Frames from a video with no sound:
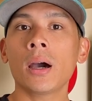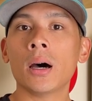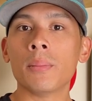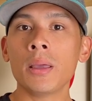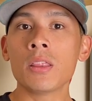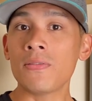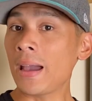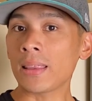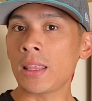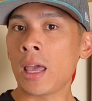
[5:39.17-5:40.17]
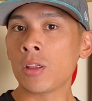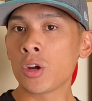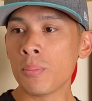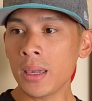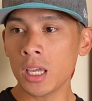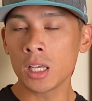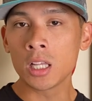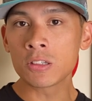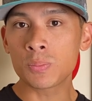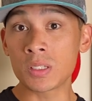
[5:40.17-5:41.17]
Um, in the fact that now they were making
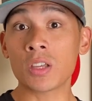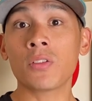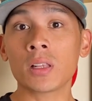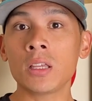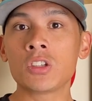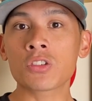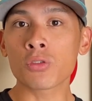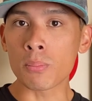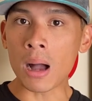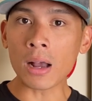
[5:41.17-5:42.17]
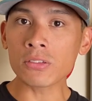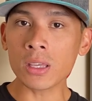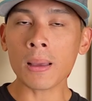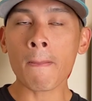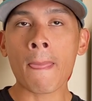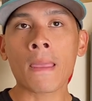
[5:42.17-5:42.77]
gloves specifically just for boxing